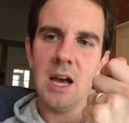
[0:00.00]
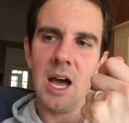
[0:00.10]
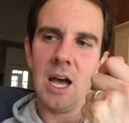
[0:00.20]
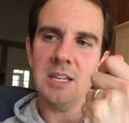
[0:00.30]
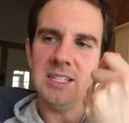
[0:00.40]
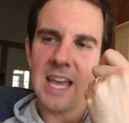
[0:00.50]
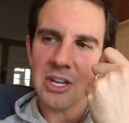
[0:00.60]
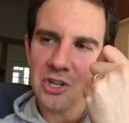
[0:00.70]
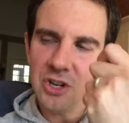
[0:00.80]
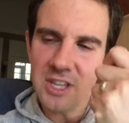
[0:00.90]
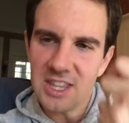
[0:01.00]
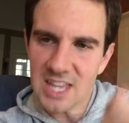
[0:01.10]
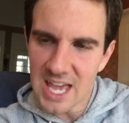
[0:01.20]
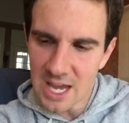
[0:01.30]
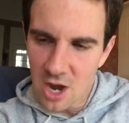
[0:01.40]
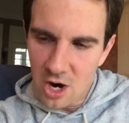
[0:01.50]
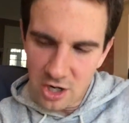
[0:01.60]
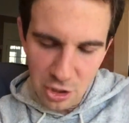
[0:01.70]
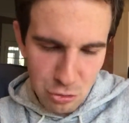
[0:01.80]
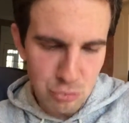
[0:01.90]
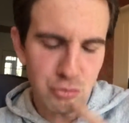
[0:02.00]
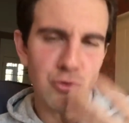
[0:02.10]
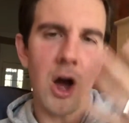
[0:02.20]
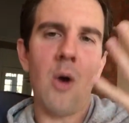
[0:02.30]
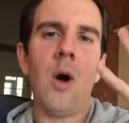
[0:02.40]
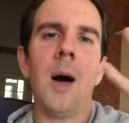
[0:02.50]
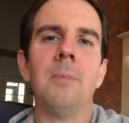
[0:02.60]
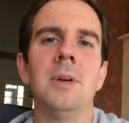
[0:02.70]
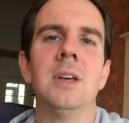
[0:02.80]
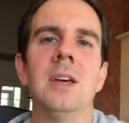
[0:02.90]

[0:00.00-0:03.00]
into that good thing, are going to grow up